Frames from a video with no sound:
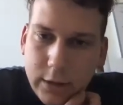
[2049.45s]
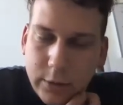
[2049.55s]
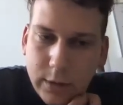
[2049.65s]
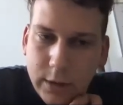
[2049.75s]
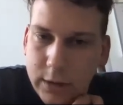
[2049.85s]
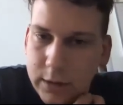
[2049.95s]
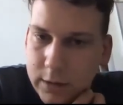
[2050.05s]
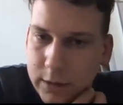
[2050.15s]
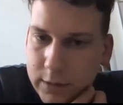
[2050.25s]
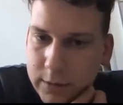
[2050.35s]
only
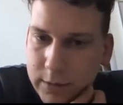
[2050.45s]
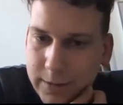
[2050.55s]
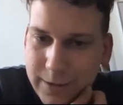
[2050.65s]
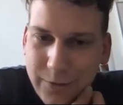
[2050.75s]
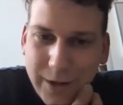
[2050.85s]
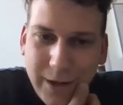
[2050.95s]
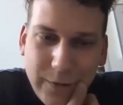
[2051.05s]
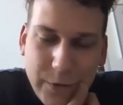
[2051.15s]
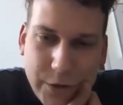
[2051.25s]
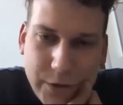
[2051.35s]
in Slovak
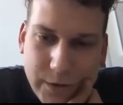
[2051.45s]
language,